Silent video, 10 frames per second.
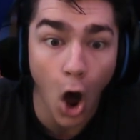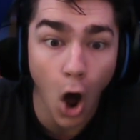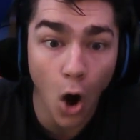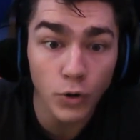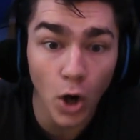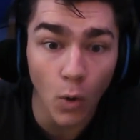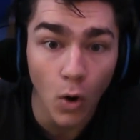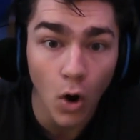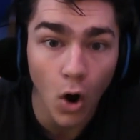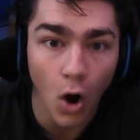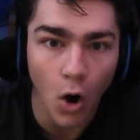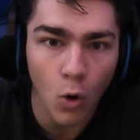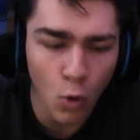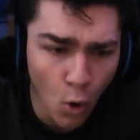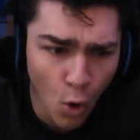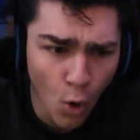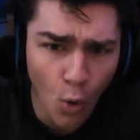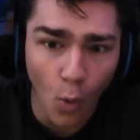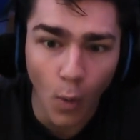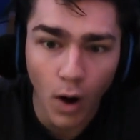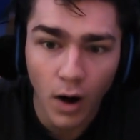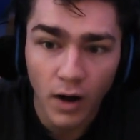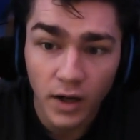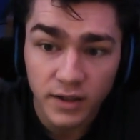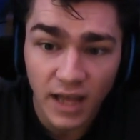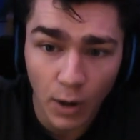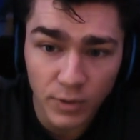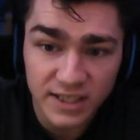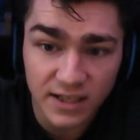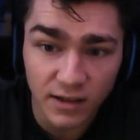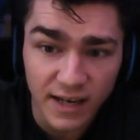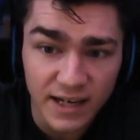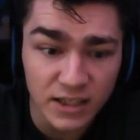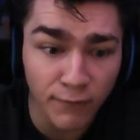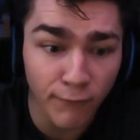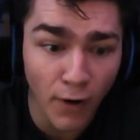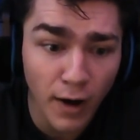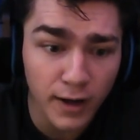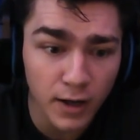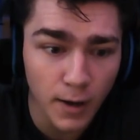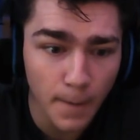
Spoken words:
Oh, no! Ooh! That was clean as fuck!